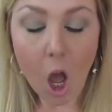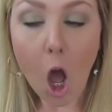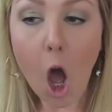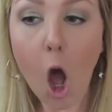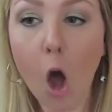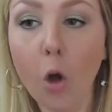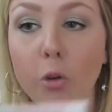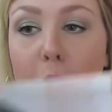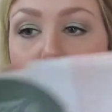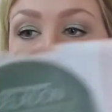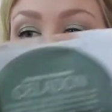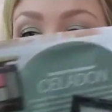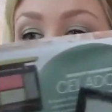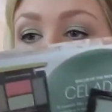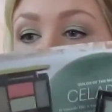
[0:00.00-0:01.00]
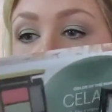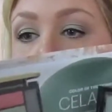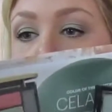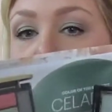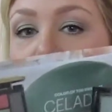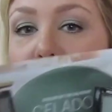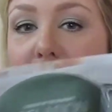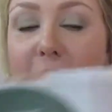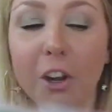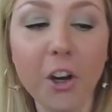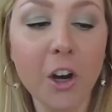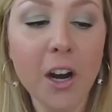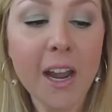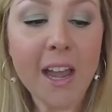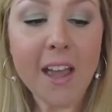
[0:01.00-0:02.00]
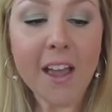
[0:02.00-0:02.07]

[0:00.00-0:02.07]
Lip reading: holding them up to one another,